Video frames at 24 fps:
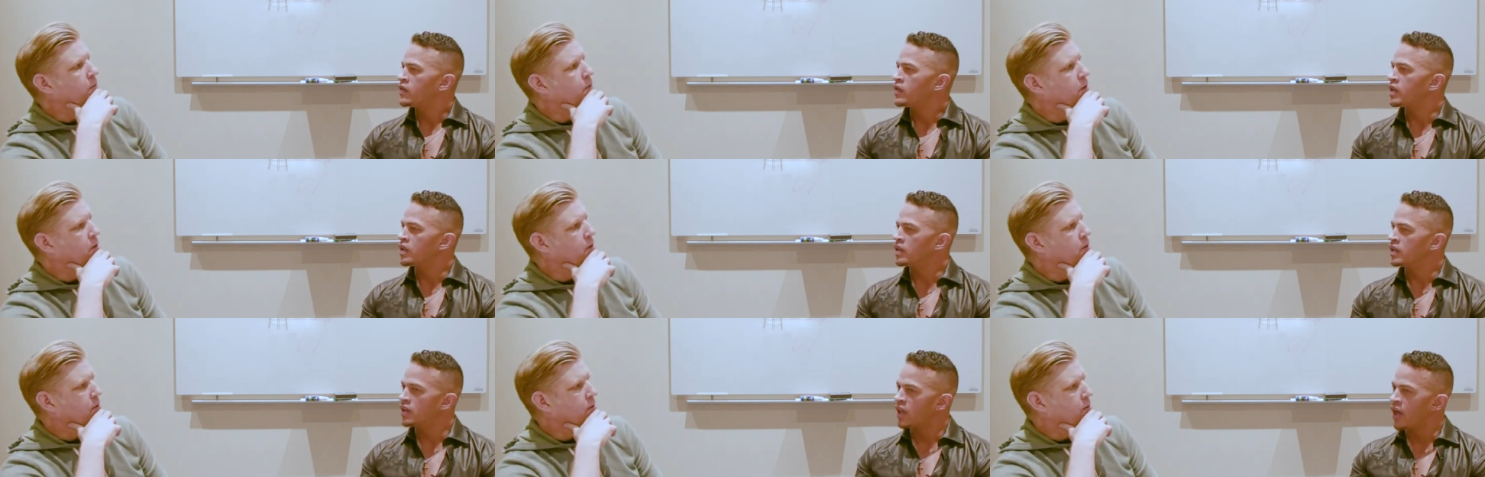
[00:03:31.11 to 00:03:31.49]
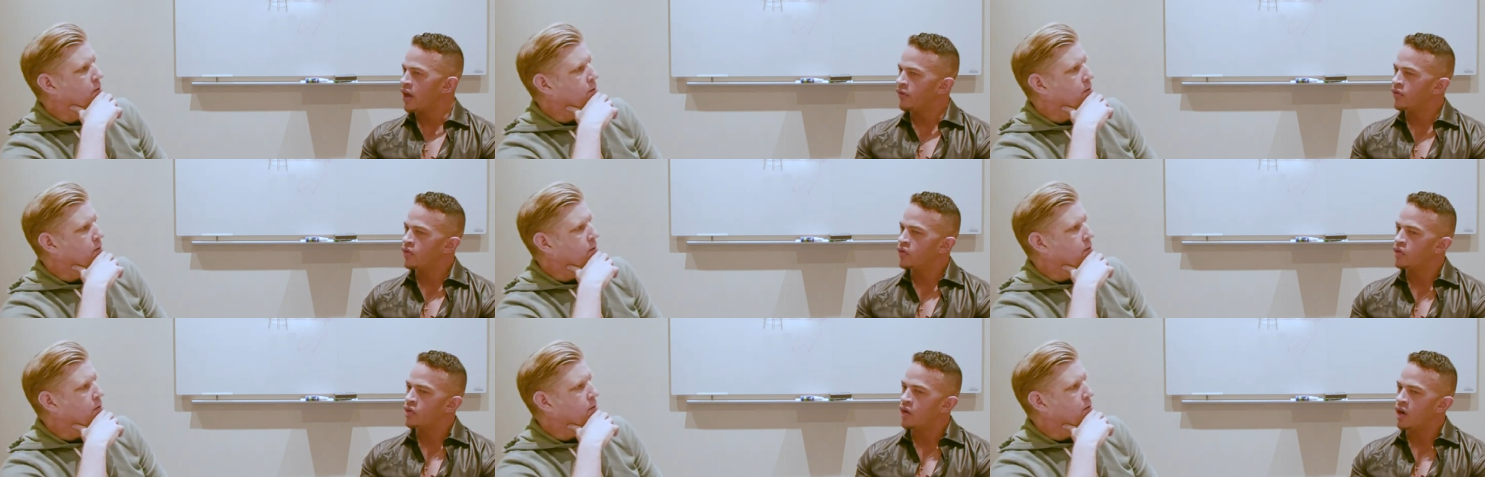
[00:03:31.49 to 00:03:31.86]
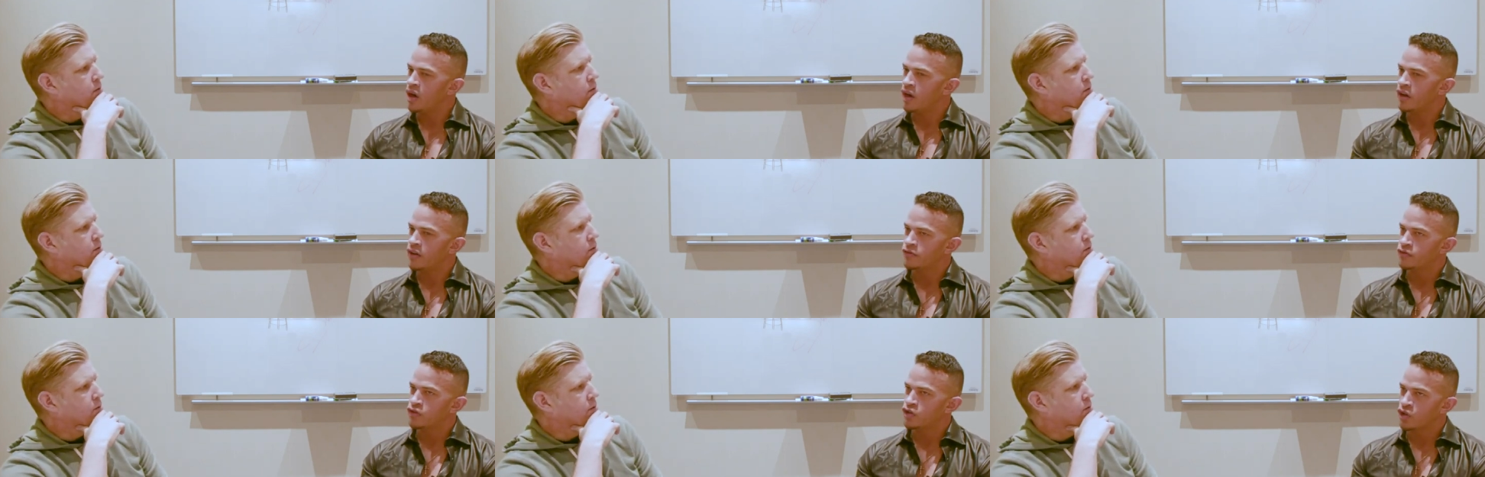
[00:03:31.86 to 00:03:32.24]
Speaker 1: the level
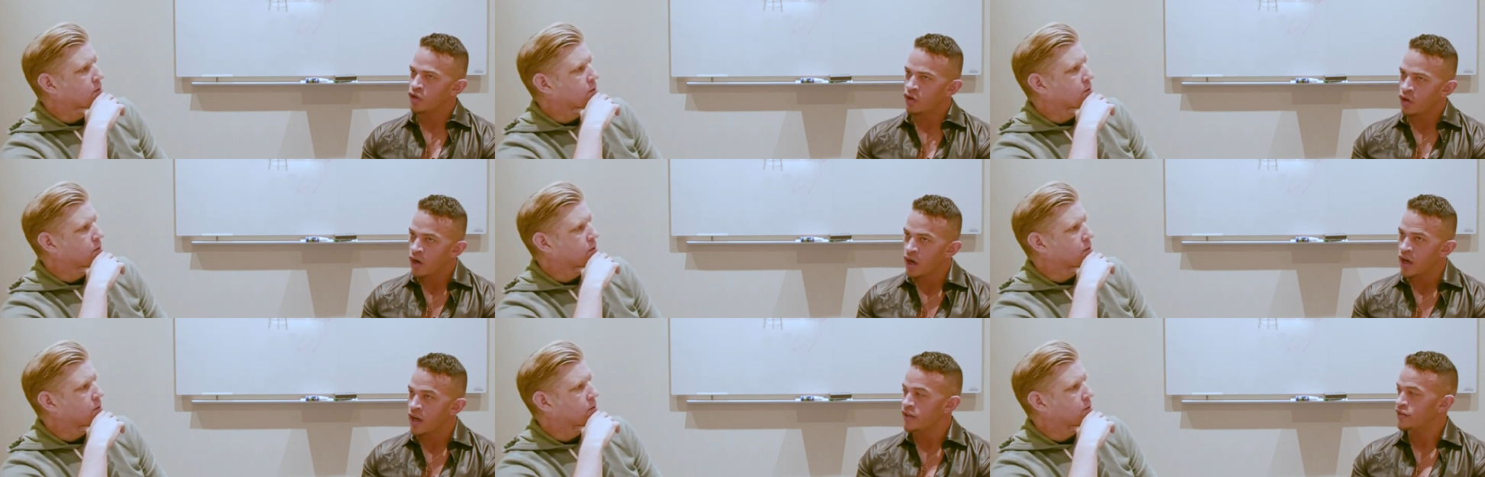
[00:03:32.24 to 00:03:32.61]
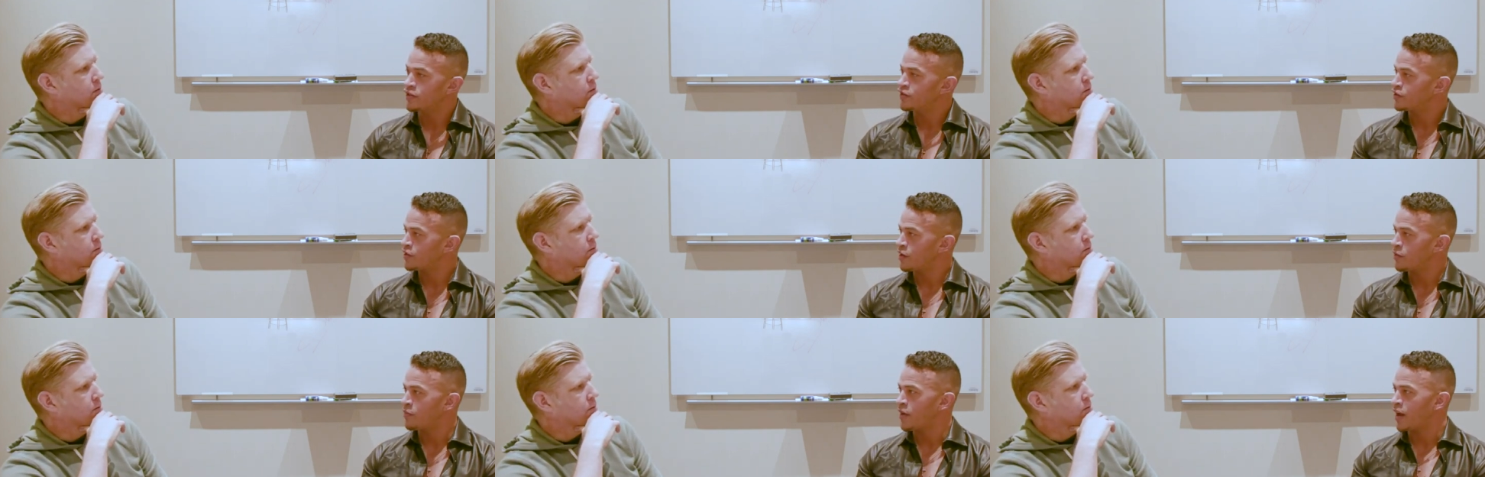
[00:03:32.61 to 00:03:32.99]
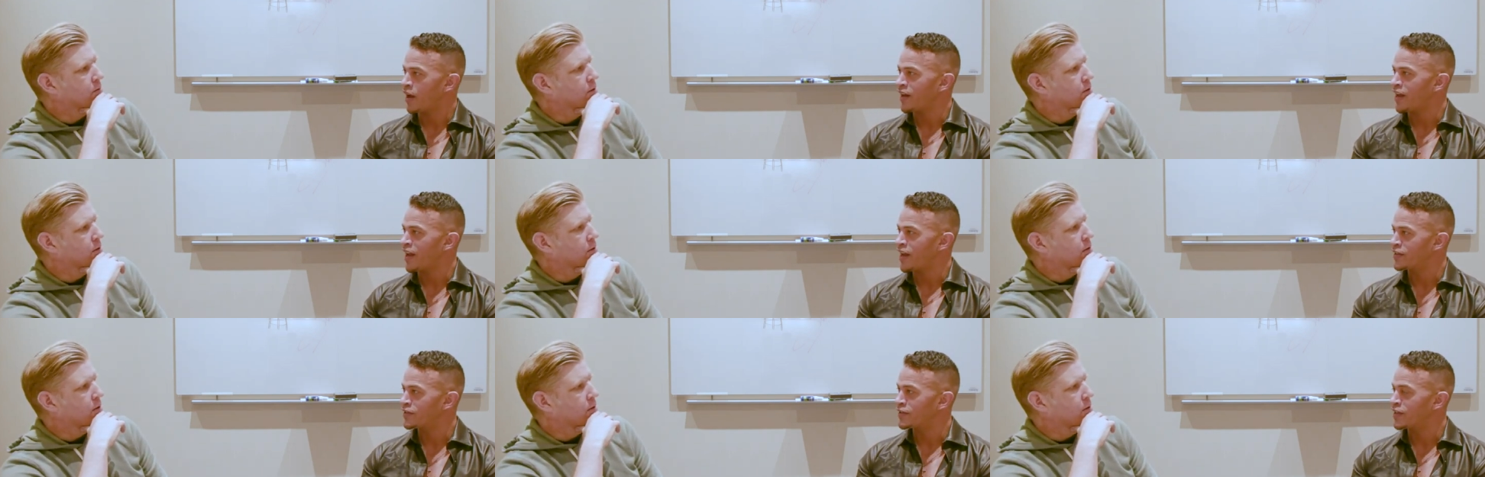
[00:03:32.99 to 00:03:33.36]
of trust
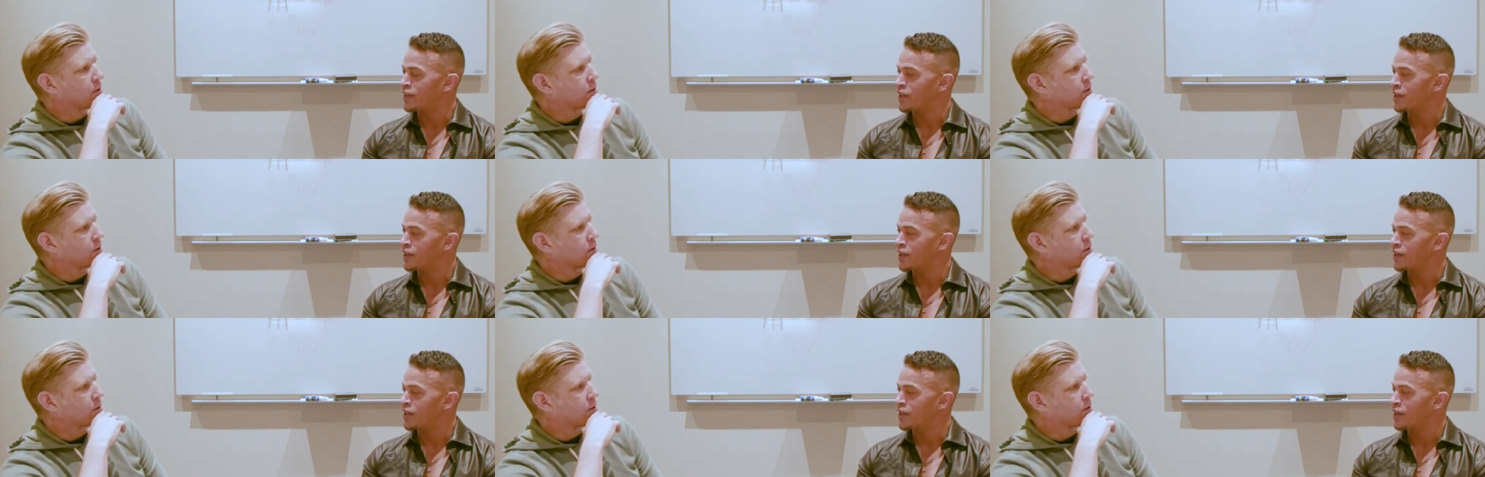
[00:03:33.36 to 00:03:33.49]
somebody has